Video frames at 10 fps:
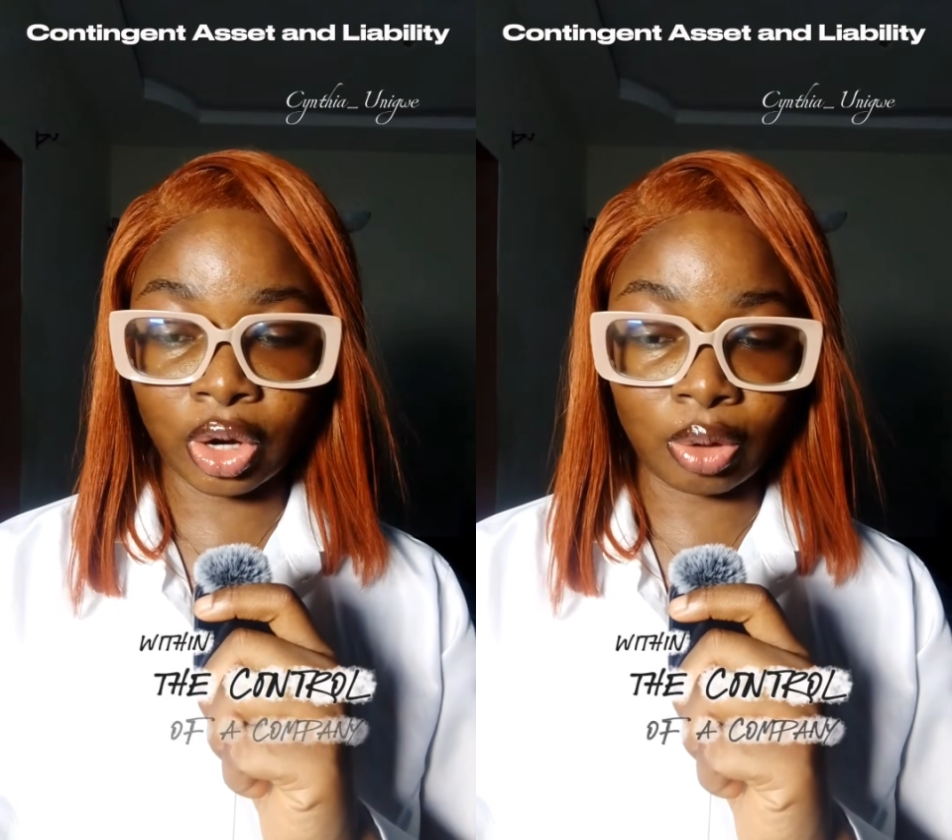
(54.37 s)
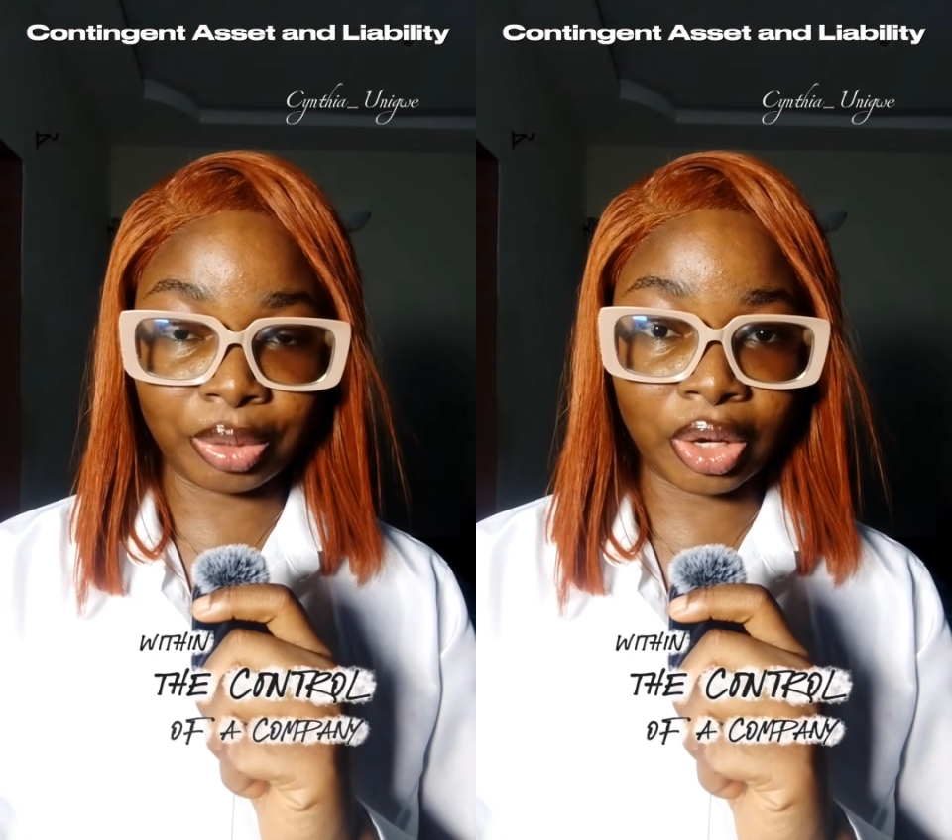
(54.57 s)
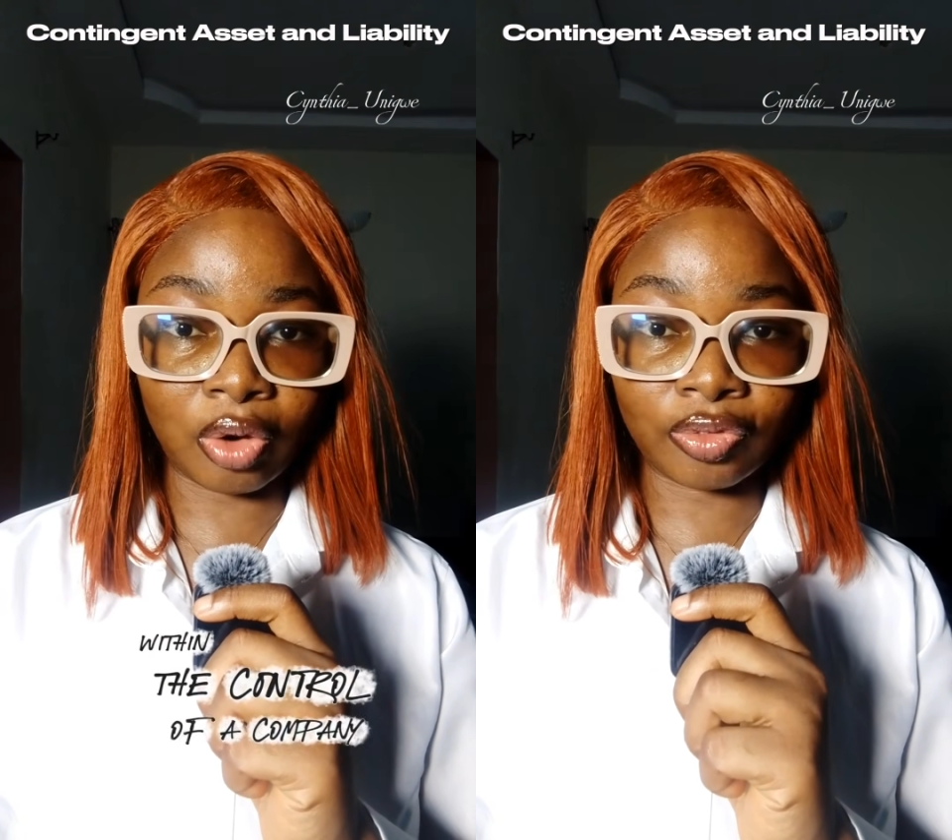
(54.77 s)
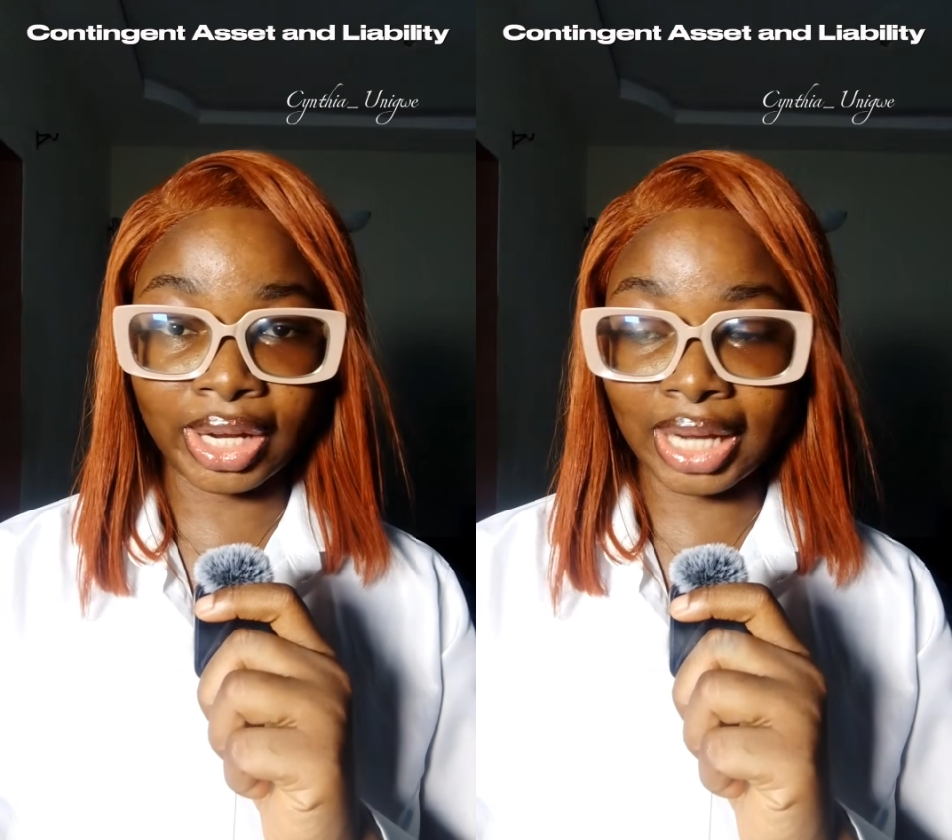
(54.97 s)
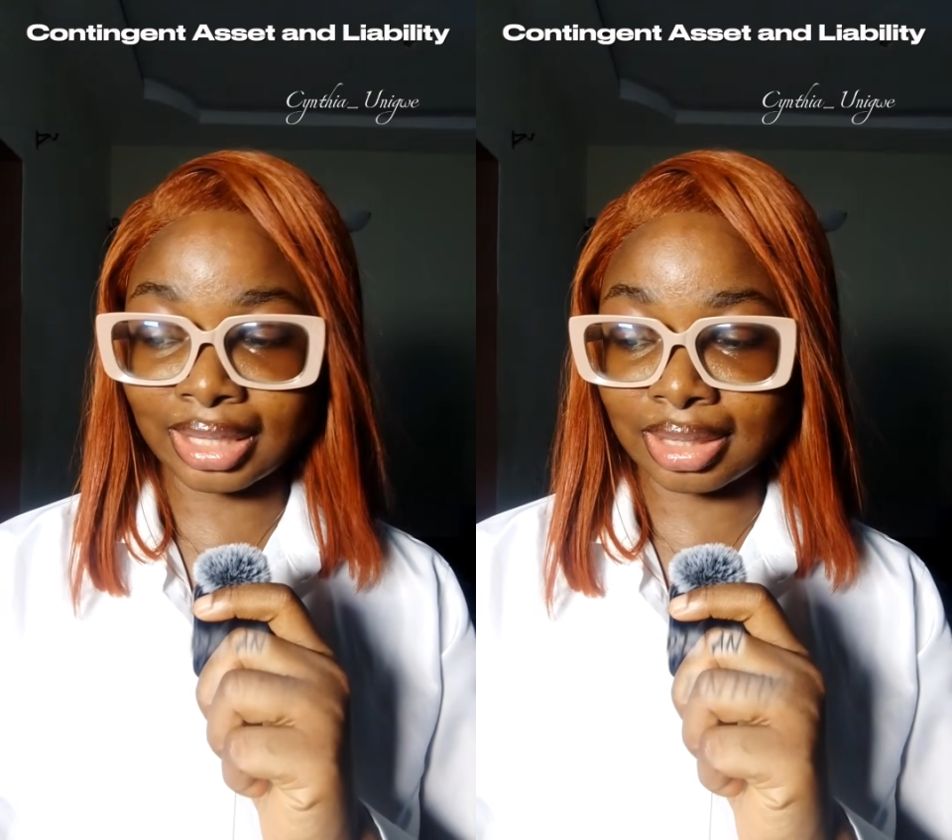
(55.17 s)
a company or of
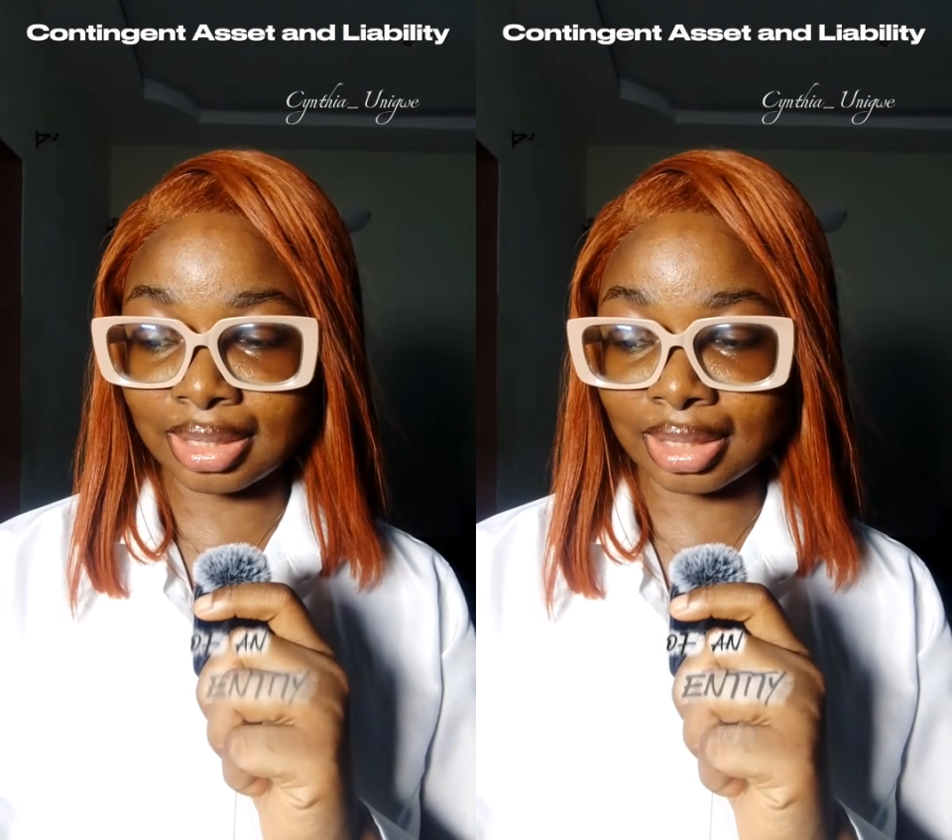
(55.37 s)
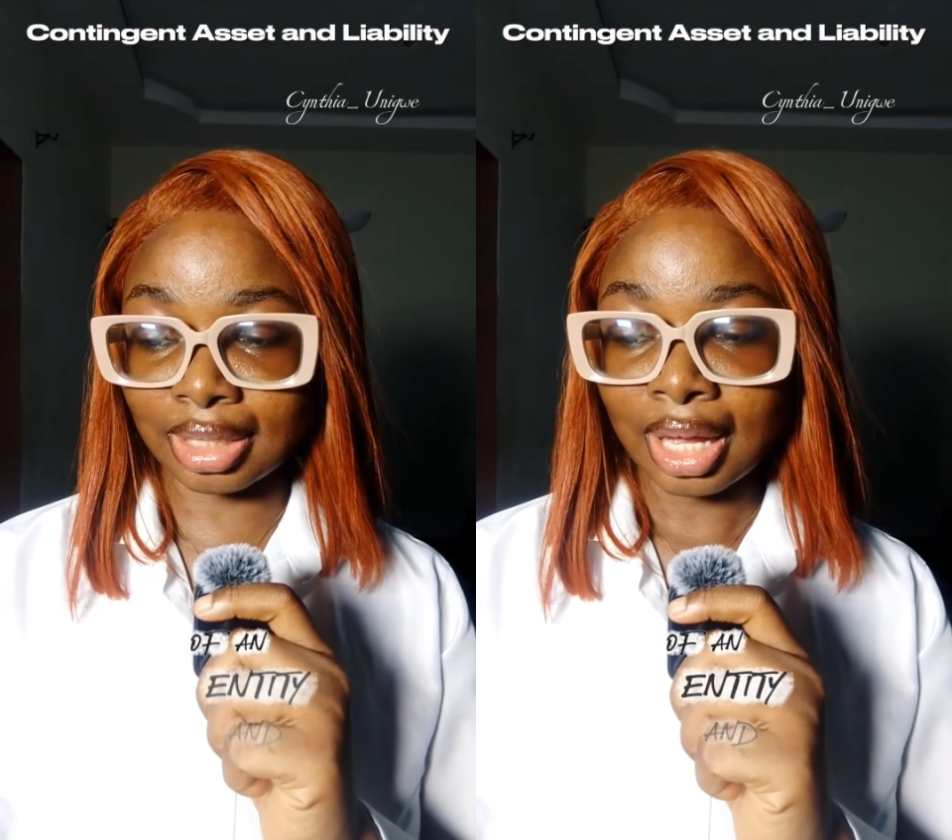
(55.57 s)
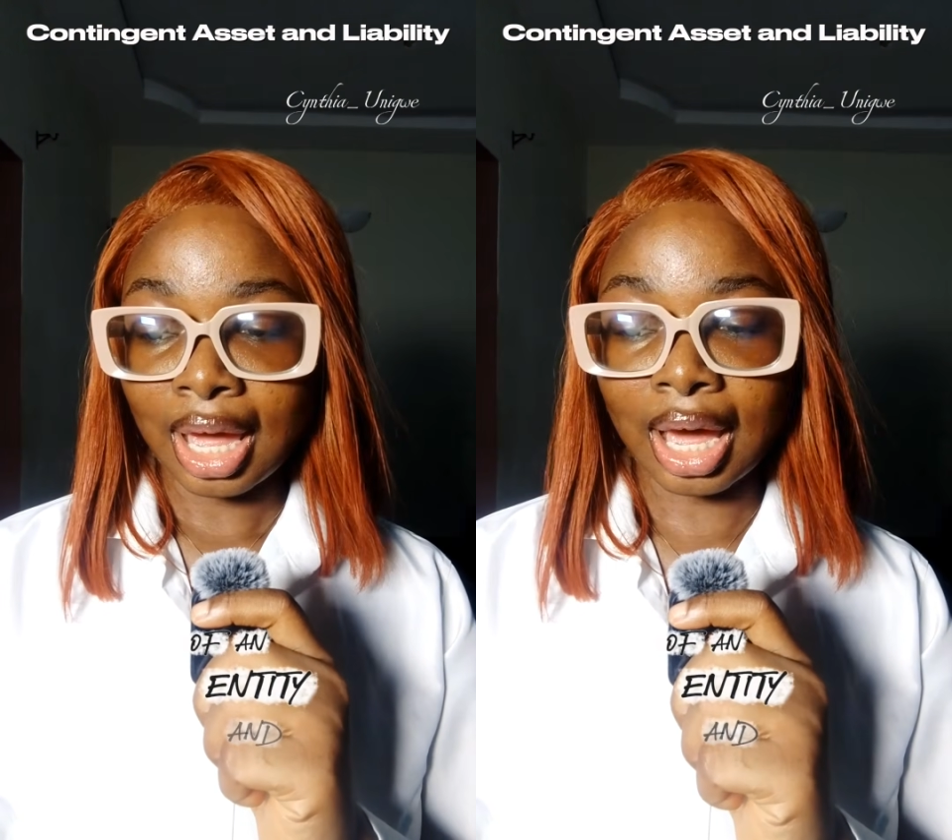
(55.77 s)
an entity,